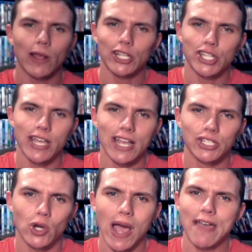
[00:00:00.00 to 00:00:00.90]
I let you guys
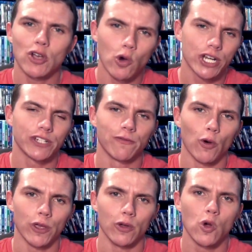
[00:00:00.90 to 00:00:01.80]
go, I have a question
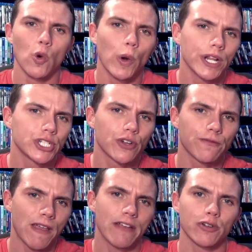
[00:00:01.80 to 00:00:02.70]
for you. What is your
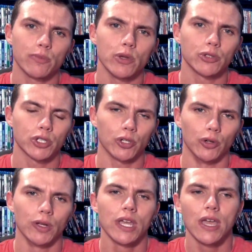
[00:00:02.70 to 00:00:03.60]
favorite musical?